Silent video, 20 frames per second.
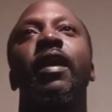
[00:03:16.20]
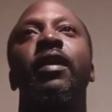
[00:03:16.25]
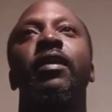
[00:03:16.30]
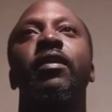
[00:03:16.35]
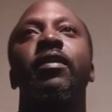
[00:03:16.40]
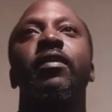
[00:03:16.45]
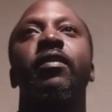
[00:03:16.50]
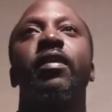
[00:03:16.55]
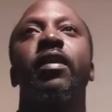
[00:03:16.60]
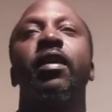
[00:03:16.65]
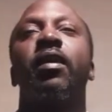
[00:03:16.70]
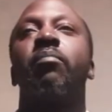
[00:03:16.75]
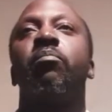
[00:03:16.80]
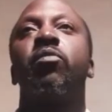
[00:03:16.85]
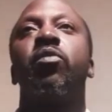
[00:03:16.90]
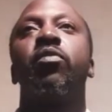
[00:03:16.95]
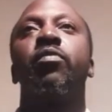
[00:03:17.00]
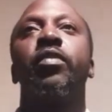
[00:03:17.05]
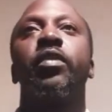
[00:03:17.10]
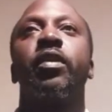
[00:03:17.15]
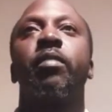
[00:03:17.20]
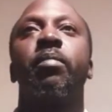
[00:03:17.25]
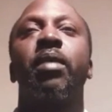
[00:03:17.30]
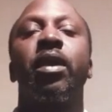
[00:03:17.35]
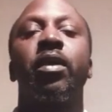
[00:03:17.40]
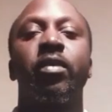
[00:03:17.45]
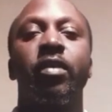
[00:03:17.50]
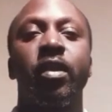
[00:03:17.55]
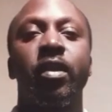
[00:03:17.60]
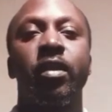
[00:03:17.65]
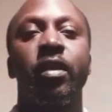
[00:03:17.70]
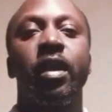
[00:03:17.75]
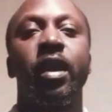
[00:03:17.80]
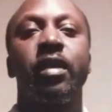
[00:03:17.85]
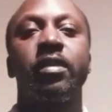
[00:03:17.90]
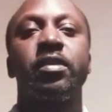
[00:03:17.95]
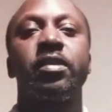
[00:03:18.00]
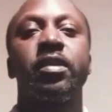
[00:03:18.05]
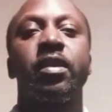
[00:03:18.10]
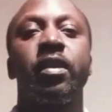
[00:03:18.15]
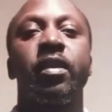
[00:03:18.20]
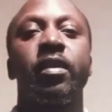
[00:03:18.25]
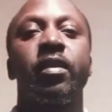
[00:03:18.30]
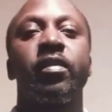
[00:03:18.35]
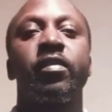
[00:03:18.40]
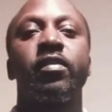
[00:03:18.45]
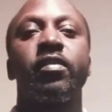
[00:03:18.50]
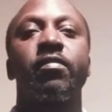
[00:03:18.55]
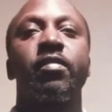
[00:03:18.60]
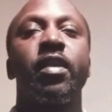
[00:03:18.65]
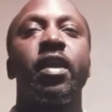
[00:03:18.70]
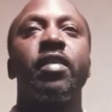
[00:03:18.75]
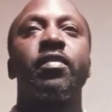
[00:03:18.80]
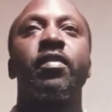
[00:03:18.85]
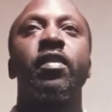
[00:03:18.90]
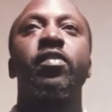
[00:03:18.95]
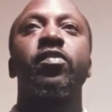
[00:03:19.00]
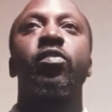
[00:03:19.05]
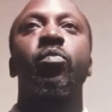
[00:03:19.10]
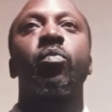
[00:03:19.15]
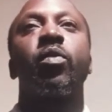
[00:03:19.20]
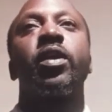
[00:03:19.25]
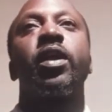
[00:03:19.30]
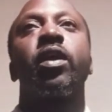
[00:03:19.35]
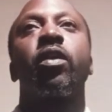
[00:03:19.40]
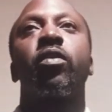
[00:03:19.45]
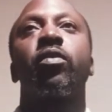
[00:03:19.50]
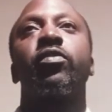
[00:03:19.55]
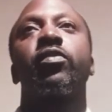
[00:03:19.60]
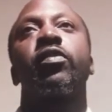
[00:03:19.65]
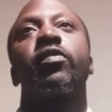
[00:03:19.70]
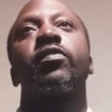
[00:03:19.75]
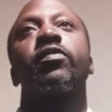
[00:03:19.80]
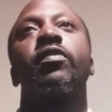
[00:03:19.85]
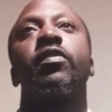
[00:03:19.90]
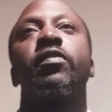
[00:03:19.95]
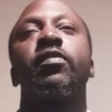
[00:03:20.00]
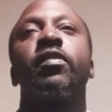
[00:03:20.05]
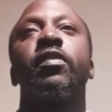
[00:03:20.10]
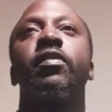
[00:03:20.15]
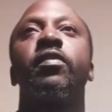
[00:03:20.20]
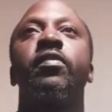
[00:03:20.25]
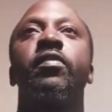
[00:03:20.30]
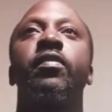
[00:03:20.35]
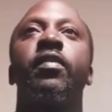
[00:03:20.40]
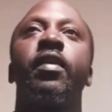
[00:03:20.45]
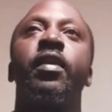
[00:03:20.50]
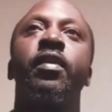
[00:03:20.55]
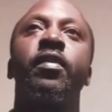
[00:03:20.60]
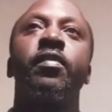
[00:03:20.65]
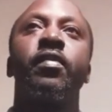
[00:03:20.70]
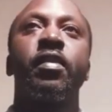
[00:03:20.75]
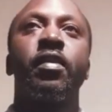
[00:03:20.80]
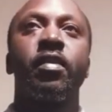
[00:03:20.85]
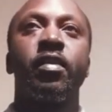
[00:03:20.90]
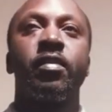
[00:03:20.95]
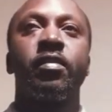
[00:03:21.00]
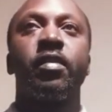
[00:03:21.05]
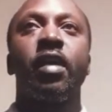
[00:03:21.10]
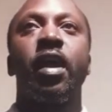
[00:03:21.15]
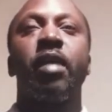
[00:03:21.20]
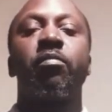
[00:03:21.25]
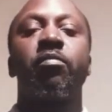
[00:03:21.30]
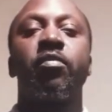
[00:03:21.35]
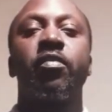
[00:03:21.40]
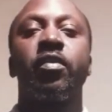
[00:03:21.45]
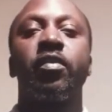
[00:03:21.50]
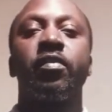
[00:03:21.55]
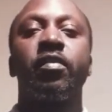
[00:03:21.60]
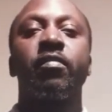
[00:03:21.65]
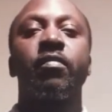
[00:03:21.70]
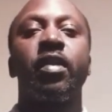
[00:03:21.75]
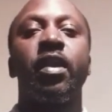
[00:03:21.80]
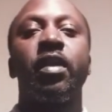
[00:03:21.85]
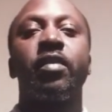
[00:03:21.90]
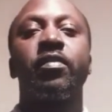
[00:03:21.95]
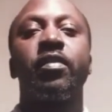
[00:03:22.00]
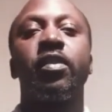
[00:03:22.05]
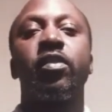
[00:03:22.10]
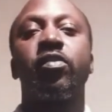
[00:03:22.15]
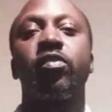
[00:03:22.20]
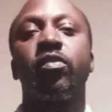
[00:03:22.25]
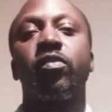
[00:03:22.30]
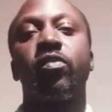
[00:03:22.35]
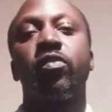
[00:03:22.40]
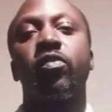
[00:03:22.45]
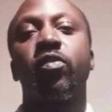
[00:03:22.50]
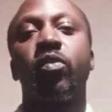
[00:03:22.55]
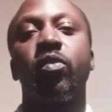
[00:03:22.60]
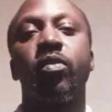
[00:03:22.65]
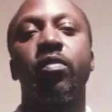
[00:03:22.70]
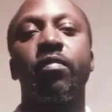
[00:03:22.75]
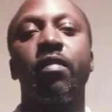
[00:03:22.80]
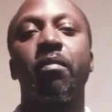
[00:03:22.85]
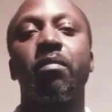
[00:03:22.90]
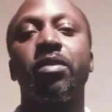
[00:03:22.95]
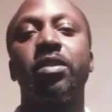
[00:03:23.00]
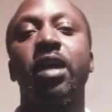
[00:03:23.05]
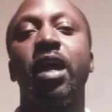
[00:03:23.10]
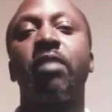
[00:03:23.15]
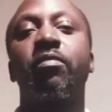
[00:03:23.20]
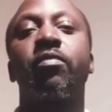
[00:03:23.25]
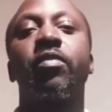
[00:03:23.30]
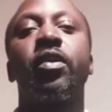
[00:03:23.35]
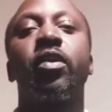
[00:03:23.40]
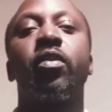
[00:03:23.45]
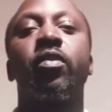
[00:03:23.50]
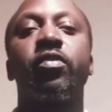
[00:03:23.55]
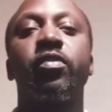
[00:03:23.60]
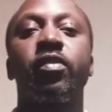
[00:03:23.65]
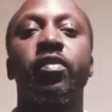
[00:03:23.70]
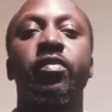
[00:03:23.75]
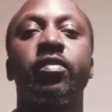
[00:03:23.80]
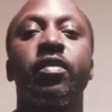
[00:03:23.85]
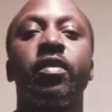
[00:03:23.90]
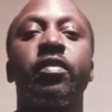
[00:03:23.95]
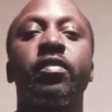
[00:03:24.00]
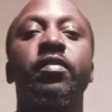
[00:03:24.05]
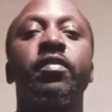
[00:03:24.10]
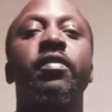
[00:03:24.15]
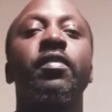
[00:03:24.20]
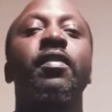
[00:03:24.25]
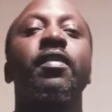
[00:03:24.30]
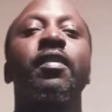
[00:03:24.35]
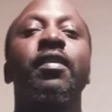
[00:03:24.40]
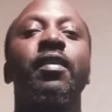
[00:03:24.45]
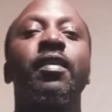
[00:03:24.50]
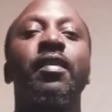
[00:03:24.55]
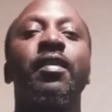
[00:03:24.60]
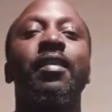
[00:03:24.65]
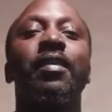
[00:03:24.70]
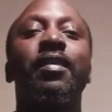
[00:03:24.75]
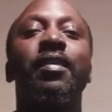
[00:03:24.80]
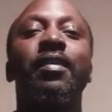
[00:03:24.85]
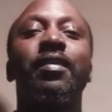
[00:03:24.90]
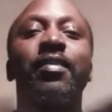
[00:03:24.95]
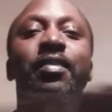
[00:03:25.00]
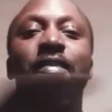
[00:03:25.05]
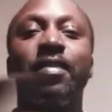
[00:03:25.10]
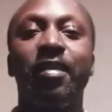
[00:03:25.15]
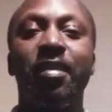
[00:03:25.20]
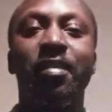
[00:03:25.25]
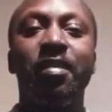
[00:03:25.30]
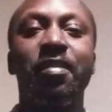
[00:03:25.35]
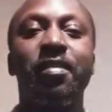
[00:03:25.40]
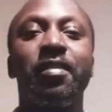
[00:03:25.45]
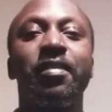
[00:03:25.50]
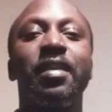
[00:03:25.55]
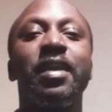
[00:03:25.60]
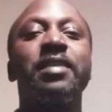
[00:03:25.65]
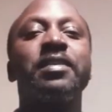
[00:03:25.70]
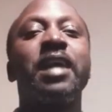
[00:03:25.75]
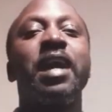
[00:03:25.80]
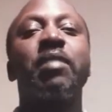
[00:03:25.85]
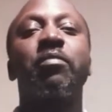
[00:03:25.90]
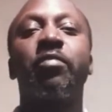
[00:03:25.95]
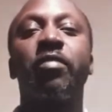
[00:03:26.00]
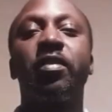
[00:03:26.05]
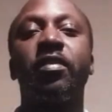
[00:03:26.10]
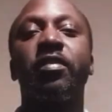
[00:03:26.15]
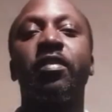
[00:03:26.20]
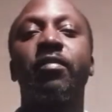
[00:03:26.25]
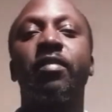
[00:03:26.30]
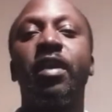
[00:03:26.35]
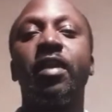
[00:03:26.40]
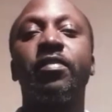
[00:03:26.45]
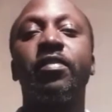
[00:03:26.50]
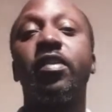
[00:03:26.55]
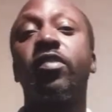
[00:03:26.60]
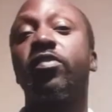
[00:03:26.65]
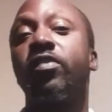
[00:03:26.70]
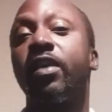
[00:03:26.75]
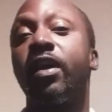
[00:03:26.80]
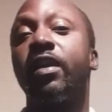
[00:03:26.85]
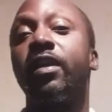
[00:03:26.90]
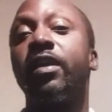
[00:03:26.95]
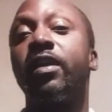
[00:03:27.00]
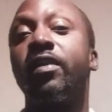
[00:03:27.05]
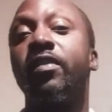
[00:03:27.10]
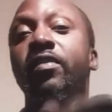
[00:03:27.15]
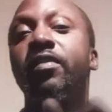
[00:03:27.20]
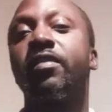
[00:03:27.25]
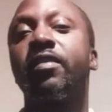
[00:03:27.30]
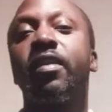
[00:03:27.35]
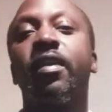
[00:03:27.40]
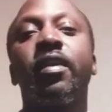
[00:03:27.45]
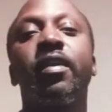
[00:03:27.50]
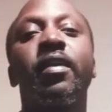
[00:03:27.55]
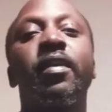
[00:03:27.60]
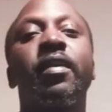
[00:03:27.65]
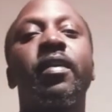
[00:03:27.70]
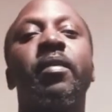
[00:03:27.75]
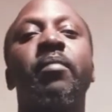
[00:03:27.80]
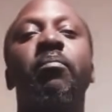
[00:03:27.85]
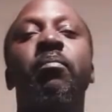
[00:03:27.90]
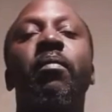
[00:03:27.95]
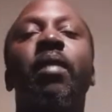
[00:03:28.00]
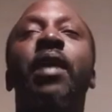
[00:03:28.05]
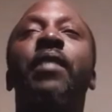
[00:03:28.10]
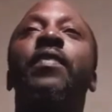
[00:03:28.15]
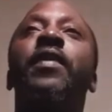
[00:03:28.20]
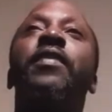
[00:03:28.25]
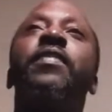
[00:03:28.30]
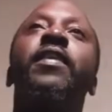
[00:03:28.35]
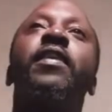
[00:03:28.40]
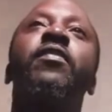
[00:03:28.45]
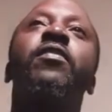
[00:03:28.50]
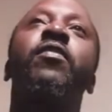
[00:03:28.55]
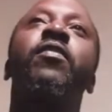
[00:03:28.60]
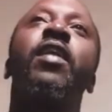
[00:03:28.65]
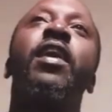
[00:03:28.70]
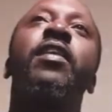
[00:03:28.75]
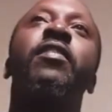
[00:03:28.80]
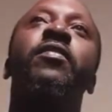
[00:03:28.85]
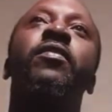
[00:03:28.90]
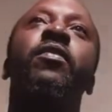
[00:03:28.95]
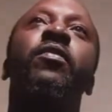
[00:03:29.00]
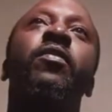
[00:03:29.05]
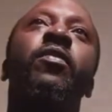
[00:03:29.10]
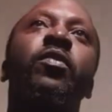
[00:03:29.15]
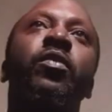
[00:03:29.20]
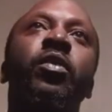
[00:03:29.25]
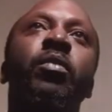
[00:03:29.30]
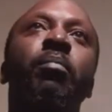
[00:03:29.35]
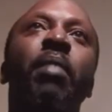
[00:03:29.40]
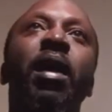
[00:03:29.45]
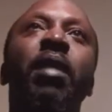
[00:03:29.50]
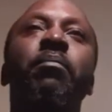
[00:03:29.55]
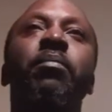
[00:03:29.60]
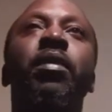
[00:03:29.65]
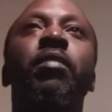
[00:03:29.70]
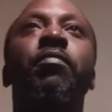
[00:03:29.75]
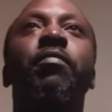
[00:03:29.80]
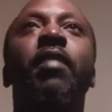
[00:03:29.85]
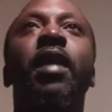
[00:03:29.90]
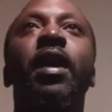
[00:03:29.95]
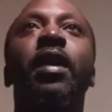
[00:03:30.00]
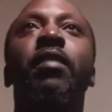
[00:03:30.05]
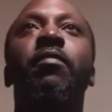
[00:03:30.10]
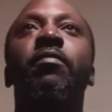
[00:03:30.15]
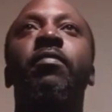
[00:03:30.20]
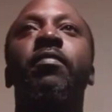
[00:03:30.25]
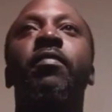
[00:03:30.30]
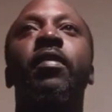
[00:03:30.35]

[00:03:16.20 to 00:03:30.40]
and move it about, then that civilization where that consciousness is a Type 3 civilization. So if I'm a Type 3 consciousness, this is a Type 3 civilization at least. And then there's Christ, who it might be a